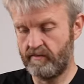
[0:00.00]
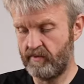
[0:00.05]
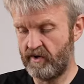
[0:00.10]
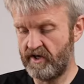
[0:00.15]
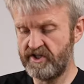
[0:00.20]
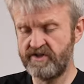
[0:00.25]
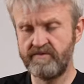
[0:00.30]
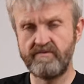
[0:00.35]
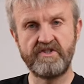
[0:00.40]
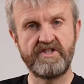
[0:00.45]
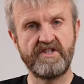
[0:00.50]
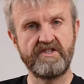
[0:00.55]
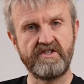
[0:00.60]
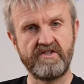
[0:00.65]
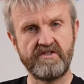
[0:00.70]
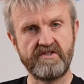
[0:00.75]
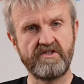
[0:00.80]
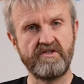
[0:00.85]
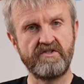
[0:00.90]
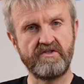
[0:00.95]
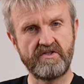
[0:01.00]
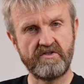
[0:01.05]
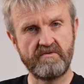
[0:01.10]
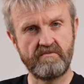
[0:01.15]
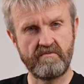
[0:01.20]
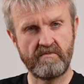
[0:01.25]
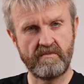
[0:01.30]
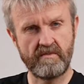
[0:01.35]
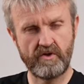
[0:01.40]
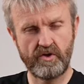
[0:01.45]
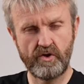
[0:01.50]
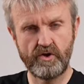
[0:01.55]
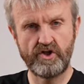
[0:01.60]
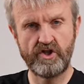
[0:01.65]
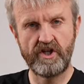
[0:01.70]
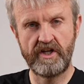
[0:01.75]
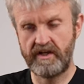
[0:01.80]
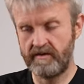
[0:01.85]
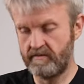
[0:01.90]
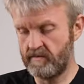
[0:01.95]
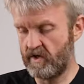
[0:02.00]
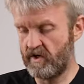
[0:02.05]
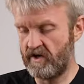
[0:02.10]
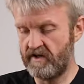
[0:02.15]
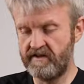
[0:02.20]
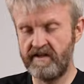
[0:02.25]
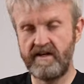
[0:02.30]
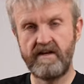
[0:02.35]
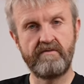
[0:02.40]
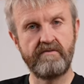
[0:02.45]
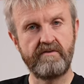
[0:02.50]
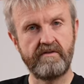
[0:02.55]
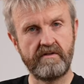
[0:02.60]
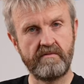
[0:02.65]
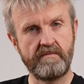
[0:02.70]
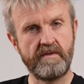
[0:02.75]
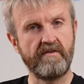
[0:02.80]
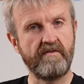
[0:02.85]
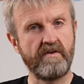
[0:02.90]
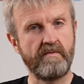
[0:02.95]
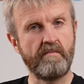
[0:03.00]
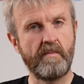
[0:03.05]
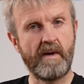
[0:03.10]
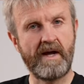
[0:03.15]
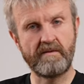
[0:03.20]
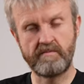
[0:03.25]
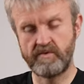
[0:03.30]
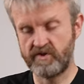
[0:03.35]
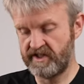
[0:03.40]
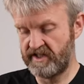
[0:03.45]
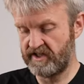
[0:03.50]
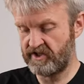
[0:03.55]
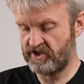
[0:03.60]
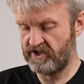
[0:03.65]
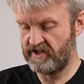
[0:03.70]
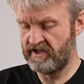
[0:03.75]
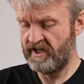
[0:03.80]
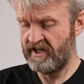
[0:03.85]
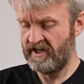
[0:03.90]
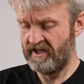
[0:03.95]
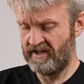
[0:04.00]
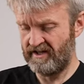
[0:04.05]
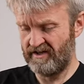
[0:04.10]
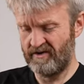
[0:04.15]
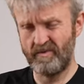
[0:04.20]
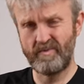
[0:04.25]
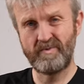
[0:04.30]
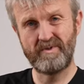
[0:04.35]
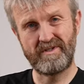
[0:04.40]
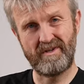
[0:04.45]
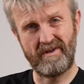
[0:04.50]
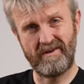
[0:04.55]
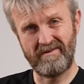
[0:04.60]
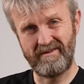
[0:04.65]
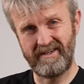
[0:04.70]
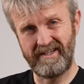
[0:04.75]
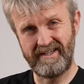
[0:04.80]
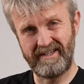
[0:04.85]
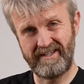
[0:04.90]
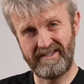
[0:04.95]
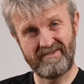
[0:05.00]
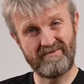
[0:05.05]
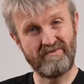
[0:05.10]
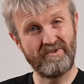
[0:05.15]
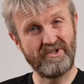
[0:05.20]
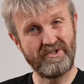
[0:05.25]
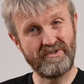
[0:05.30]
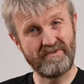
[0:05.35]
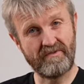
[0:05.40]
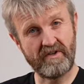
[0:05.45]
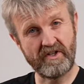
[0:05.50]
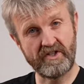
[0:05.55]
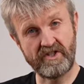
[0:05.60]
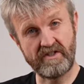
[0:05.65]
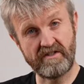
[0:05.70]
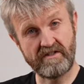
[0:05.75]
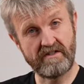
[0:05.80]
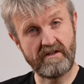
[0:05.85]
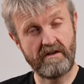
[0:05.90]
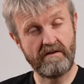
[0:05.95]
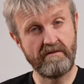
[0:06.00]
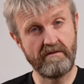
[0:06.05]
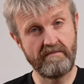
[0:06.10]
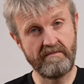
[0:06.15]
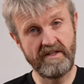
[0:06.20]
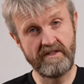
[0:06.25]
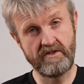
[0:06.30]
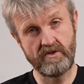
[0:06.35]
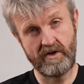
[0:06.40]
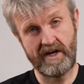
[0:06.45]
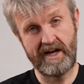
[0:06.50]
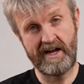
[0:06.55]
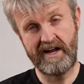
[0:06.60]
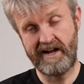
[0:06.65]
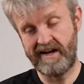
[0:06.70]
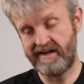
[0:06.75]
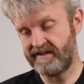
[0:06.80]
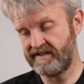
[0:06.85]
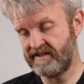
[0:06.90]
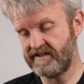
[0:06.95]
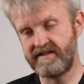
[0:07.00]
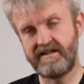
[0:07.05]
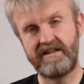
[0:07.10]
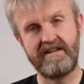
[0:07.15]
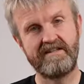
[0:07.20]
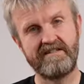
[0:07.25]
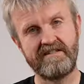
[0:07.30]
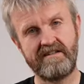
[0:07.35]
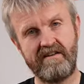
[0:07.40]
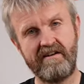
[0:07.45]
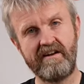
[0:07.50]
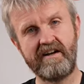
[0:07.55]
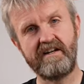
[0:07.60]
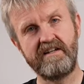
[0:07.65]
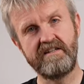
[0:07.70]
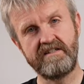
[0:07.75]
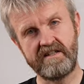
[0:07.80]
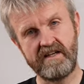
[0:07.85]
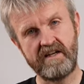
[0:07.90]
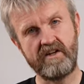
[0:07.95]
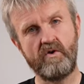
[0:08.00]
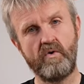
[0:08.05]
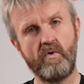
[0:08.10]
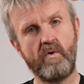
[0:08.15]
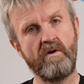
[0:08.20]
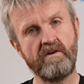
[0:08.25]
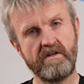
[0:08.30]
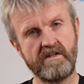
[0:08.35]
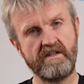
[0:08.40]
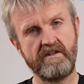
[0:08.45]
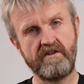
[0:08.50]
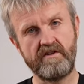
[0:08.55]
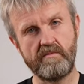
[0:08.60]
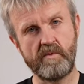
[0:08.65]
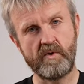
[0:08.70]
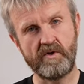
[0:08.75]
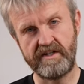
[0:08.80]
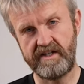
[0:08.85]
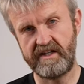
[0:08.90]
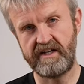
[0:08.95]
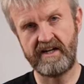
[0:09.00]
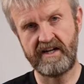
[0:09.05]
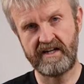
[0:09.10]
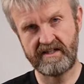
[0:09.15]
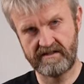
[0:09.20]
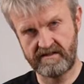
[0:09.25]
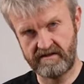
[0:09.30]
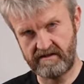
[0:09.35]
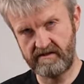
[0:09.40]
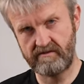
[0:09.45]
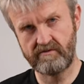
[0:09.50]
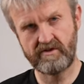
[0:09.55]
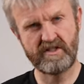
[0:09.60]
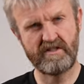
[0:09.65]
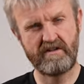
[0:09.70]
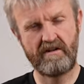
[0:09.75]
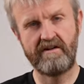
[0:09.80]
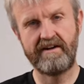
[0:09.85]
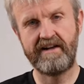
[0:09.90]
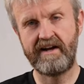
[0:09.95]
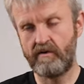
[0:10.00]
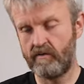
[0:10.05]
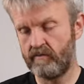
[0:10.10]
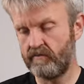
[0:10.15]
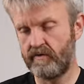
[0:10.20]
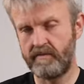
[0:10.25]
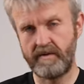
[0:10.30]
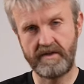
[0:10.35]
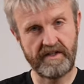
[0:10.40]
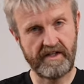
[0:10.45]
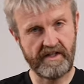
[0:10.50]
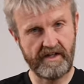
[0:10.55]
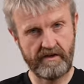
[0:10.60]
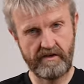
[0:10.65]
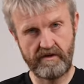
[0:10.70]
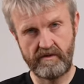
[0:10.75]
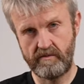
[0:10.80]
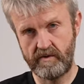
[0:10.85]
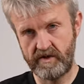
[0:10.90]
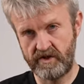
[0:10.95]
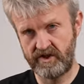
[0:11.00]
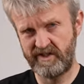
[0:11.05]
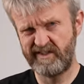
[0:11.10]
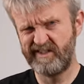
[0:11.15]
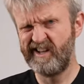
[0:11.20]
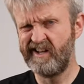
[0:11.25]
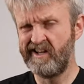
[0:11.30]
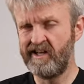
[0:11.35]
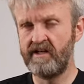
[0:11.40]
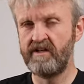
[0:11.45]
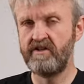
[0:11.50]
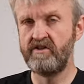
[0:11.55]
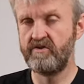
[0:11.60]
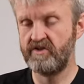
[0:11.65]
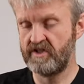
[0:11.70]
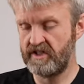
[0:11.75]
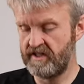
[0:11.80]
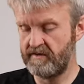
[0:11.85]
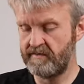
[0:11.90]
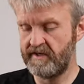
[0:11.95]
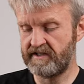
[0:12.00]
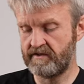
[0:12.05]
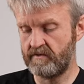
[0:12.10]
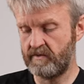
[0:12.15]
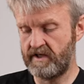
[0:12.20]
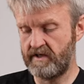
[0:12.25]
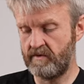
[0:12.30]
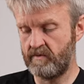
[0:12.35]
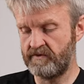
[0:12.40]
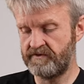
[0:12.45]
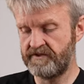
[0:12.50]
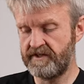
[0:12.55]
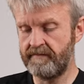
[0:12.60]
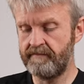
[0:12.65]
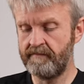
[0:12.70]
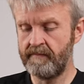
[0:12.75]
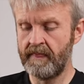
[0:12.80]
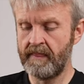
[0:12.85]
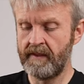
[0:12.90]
abrasion resistance and some cushioning behind there for a bit of impact protection, it also is reduced friction. So it means your hand is less likely to get caught underneath your body in an accident. It'll slide out from underneath you, which is usually the better way you want it.